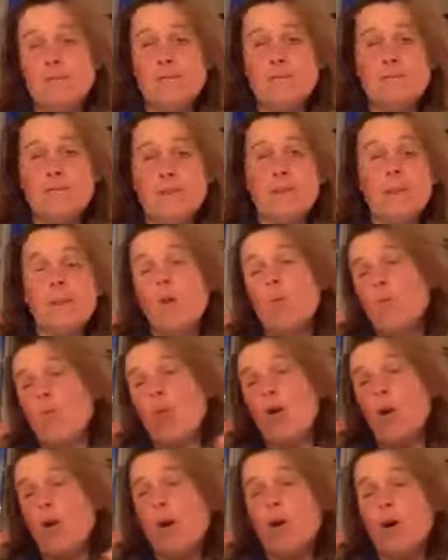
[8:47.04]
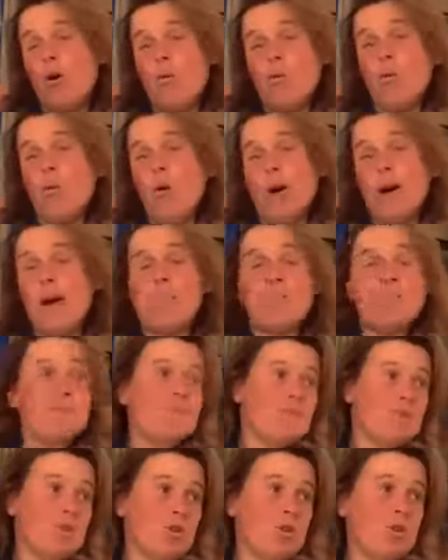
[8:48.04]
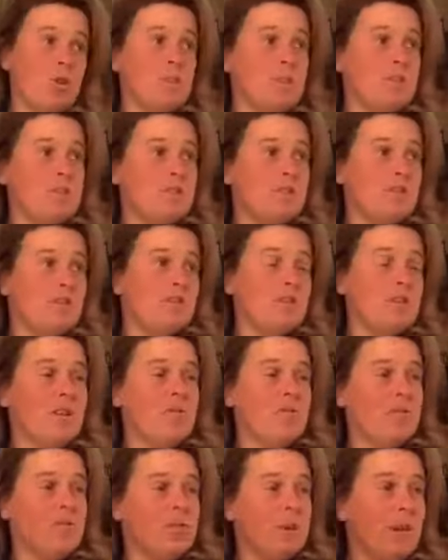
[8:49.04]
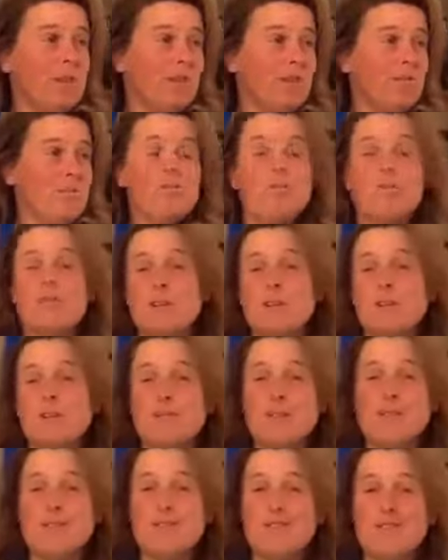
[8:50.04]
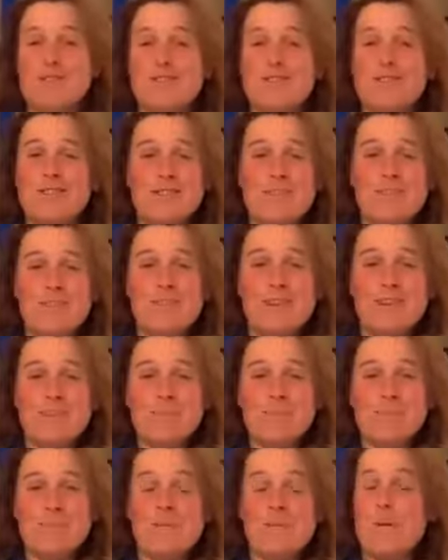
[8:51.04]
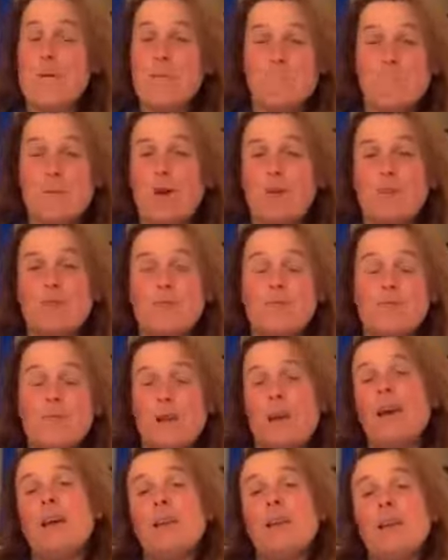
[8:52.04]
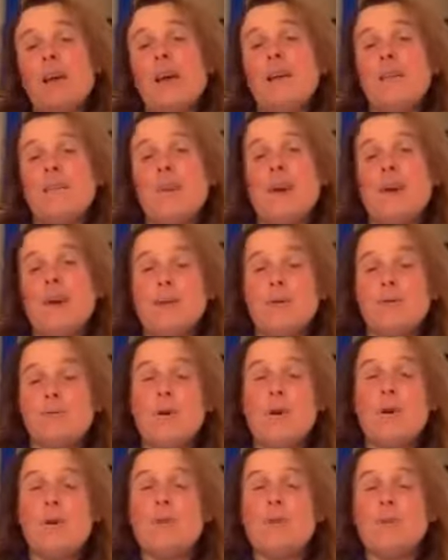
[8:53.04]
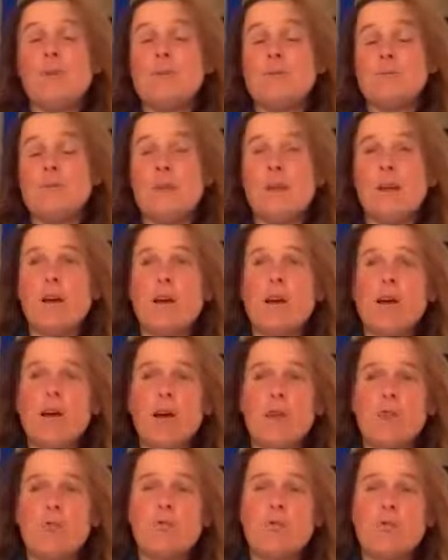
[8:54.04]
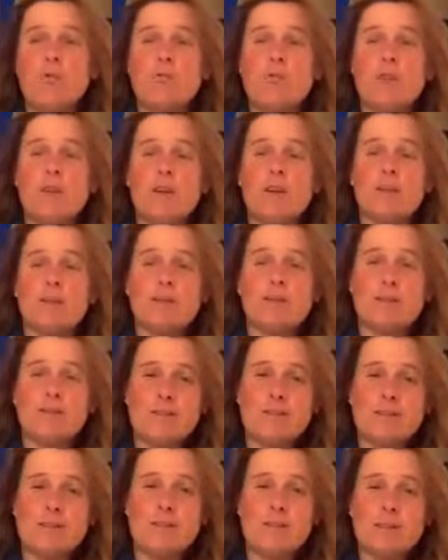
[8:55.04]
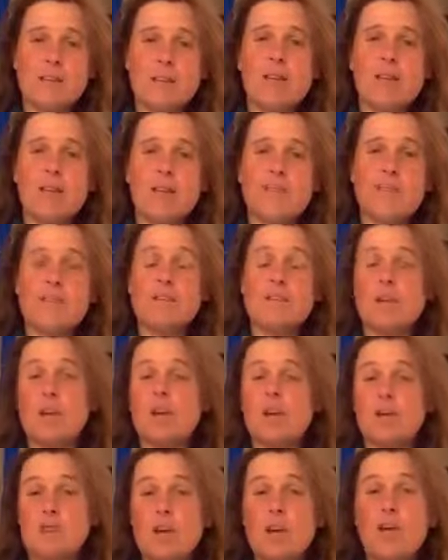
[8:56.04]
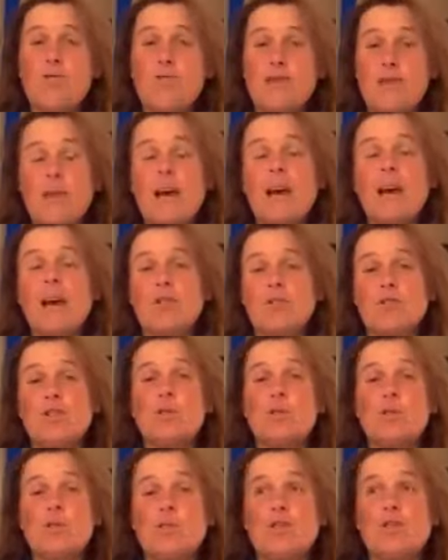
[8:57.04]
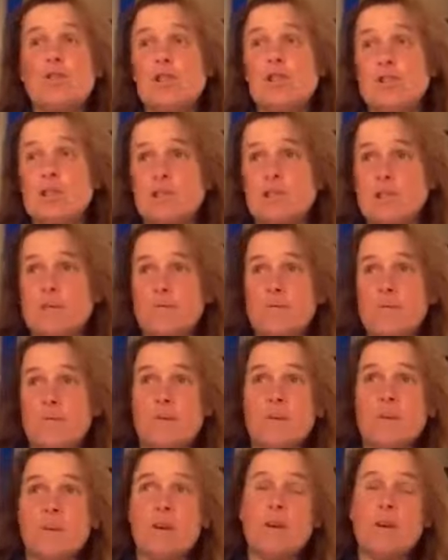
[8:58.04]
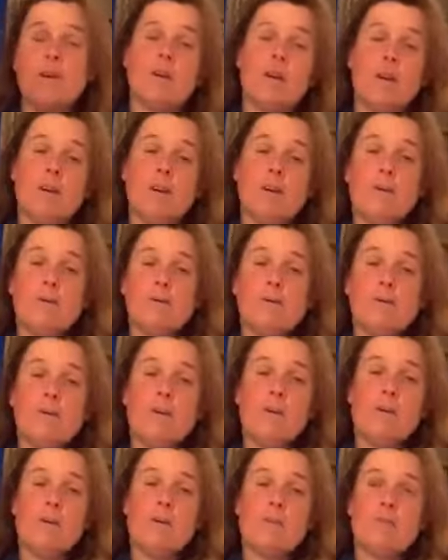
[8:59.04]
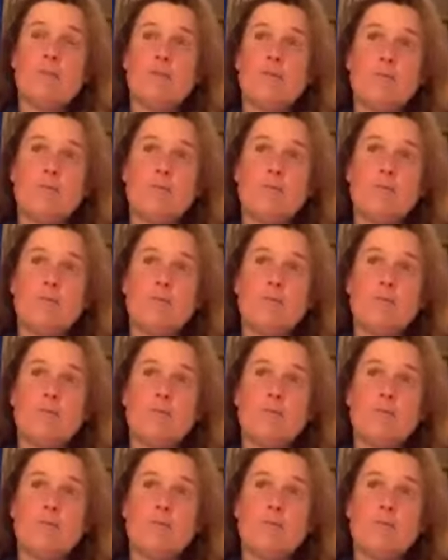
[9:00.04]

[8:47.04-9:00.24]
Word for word: And and what what happens at a competition if you get good results is just part of it and and and a bonus but i i would on i could honestly sit here and say i don't now do it just for the for